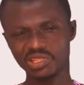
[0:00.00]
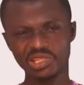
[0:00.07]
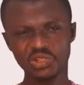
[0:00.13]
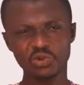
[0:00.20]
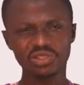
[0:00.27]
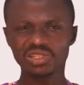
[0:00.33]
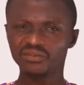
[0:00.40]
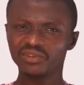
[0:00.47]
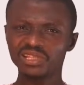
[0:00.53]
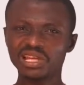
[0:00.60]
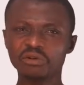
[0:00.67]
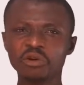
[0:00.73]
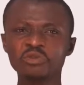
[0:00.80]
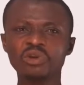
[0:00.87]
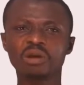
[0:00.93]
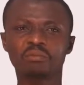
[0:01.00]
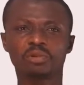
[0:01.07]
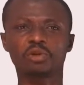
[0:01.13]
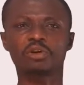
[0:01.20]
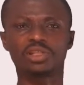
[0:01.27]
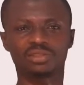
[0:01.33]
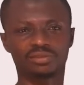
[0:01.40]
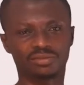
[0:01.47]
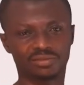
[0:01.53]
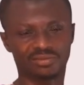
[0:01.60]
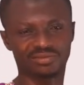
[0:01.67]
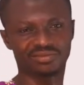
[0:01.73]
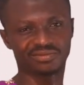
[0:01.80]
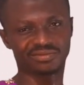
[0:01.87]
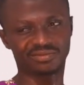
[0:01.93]
So definitely they are going to employ.
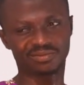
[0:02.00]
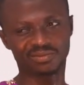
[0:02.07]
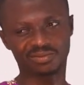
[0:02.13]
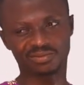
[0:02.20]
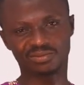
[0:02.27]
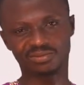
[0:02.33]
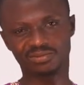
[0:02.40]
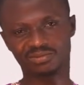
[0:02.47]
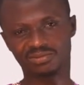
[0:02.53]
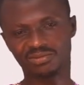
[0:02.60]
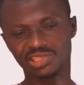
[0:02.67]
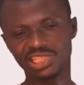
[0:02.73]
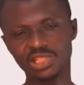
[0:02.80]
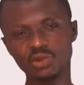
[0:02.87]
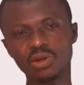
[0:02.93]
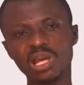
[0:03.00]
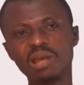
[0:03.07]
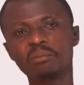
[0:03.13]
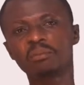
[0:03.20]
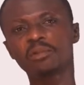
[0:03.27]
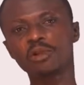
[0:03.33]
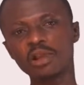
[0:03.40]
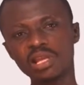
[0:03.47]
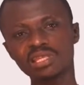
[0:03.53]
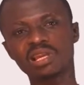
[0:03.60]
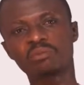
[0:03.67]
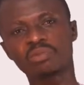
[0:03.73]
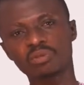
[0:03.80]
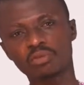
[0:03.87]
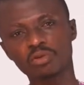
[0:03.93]
They will employ
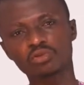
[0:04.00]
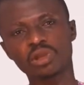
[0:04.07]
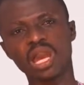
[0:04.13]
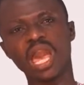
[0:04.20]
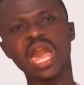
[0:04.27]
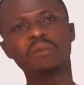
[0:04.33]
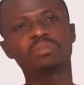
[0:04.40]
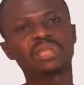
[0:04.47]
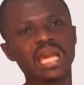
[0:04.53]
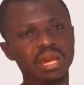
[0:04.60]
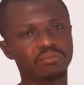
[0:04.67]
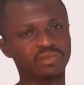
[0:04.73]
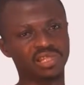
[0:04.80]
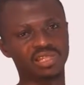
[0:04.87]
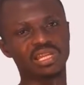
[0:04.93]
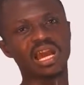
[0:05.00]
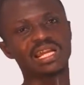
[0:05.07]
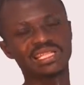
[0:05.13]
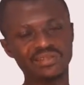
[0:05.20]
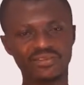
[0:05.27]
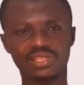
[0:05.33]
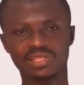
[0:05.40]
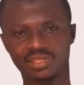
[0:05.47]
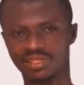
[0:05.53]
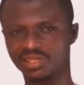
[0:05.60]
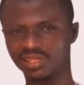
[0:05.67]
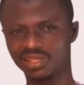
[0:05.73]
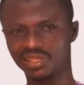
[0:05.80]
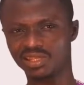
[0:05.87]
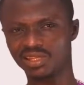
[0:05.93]
some people to help them in their activities.
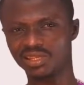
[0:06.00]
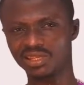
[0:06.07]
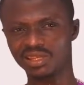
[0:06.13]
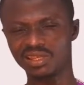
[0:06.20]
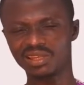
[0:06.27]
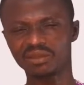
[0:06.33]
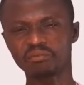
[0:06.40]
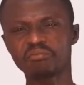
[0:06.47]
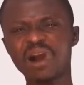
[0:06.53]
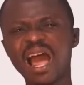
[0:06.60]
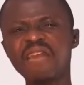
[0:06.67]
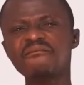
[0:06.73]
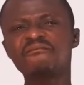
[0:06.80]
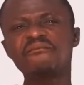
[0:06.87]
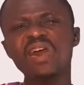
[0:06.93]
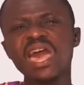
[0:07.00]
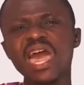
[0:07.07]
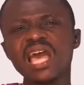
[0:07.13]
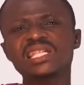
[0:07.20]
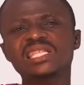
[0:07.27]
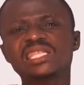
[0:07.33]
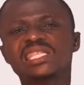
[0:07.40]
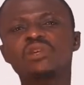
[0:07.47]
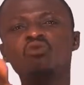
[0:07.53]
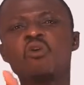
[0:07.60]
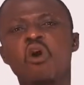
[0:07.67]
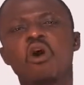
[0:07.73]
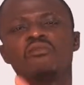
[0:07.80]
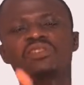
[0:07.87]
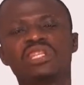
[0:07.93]
By virtue
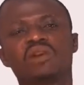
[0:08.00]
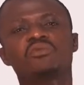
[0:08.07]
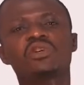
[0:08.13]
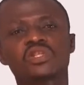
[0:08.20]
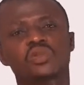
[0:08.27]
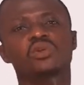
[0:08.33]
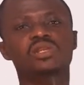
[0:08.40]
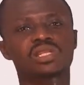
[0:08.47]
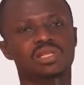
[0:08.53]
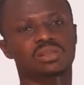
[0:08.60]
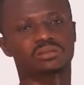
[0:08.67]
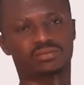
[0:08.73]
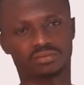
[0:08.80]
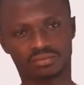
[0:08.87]
of the resource,